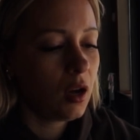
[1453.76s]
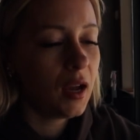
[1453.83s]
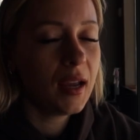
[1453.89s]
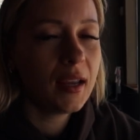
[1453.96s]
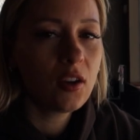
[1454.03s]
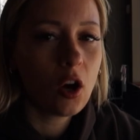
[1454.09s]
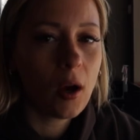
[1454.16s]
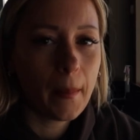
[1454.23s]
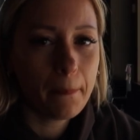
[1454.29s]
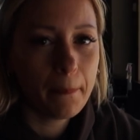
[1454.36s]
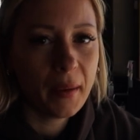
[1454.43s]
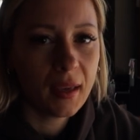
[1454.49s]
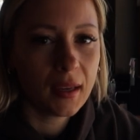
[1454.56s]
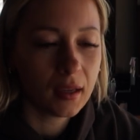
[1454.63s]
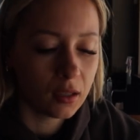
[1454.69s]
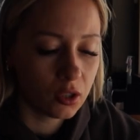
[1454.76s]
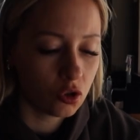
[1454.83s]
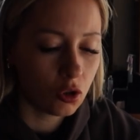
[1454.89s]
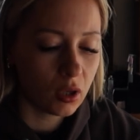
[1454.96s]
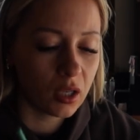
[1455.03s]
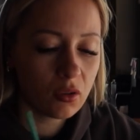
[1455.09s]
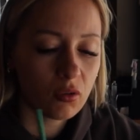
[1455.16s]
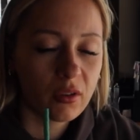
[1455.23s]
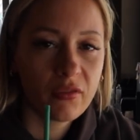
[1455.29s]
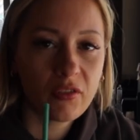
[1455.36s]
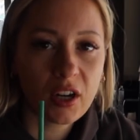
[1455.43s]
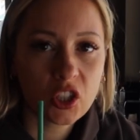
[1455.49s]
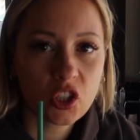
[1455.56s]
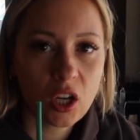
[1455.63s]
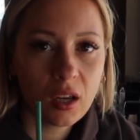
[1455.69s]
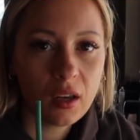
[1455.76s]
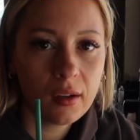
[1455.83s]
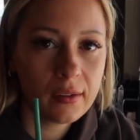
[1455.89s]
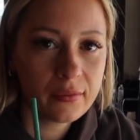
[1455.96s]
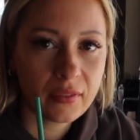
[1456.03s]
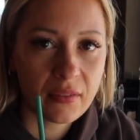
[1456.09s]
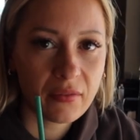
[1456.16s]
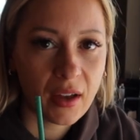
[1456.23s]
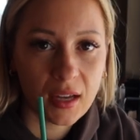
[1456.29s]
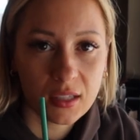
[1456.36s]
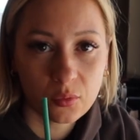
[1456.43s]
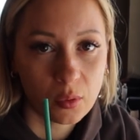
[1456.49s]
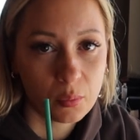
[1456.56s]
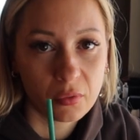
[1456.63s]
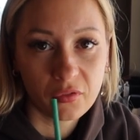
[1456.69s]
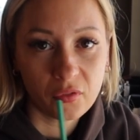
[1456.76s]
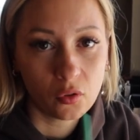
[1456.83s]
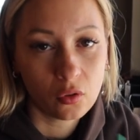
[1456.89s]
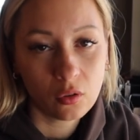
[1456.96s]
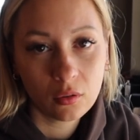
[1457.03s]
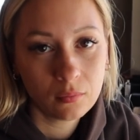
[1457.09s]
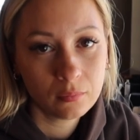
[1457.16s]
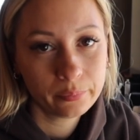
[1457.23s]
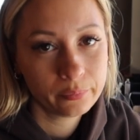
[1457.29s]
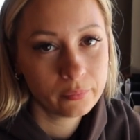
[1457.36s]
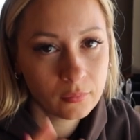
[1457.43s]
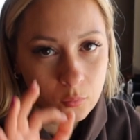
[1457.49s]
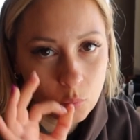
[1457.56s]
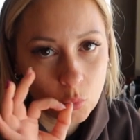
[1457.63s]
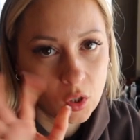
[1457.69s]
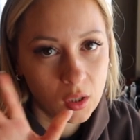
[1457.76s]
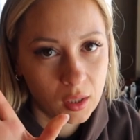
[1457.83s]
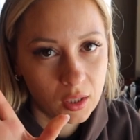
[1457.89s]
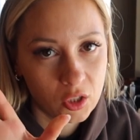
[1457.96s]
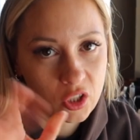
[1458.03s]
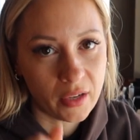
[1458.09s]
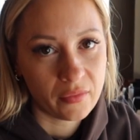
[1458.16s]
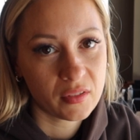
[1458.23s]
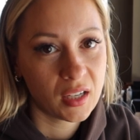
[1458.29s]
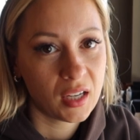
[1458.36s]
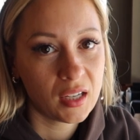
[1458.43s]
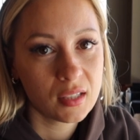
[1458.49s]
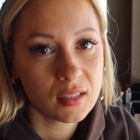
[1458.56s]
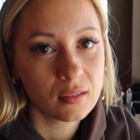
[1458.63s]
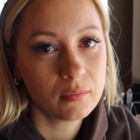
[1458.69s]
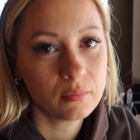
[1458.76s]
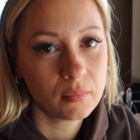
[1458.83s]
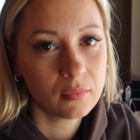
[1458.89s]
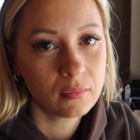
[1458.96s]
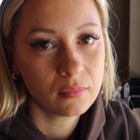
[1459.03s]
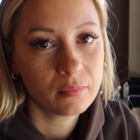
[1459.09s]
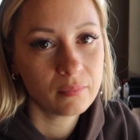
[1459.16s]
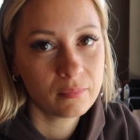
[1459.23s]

I got a pink drink called Fresher. Never had one before. Chef's kiss. I have actually